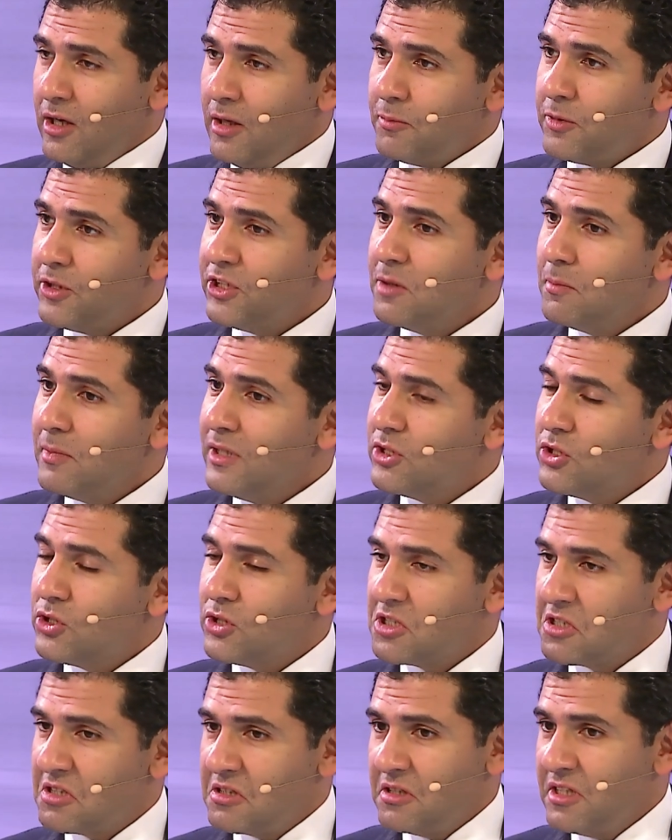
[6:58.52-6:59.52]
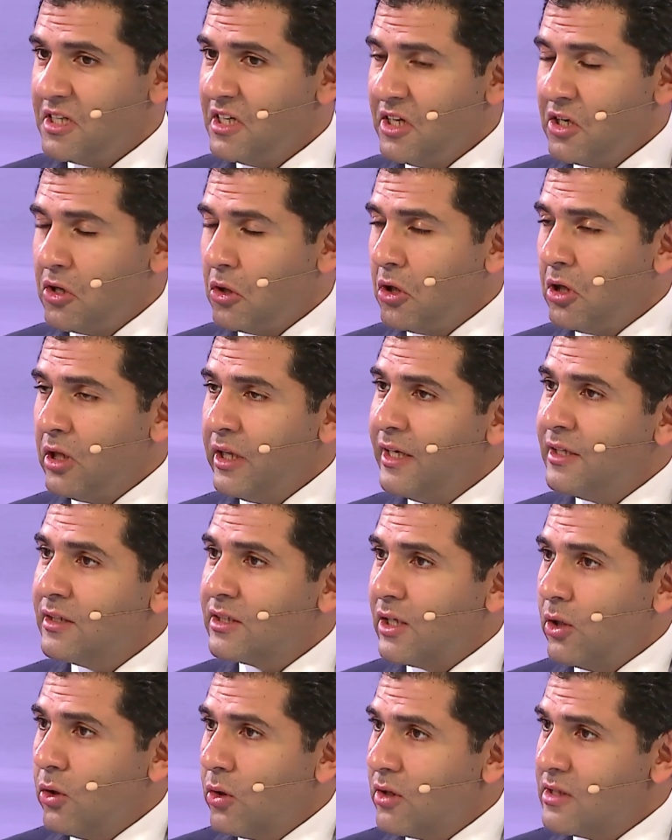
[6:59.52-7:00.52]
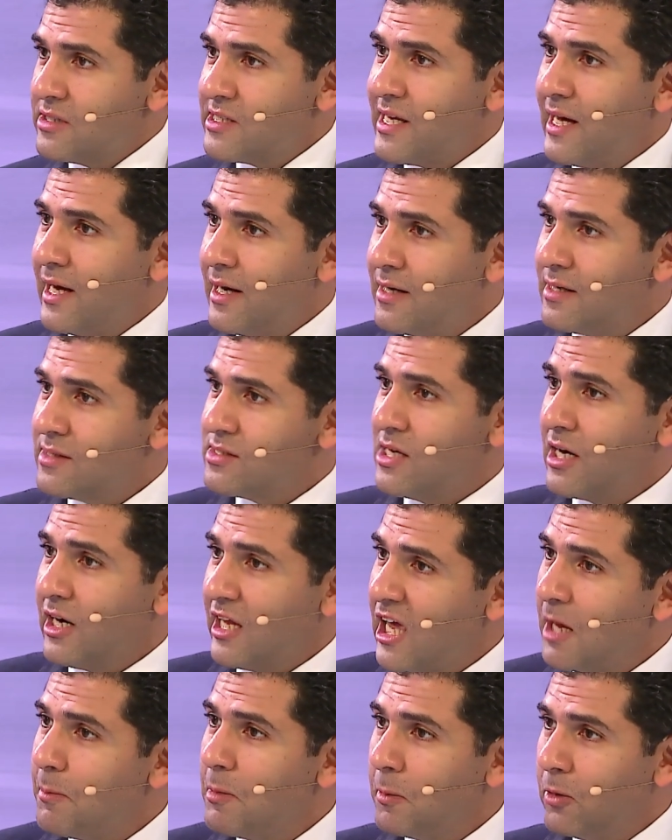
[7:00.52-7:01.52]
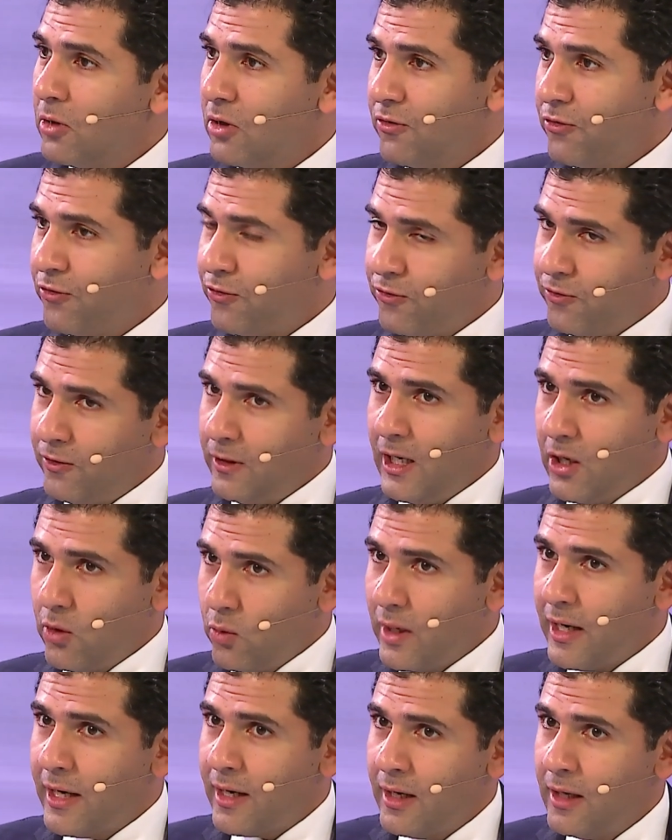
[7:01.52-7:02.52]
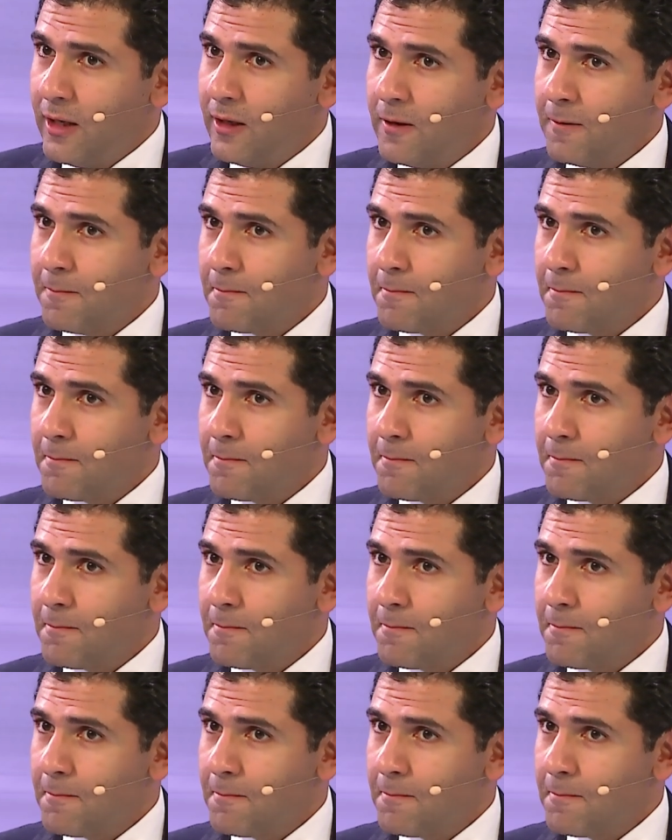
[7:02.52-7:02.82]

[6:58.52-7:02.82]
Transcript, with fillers: pretty much nearly all intraoral scanners are capable of acquiring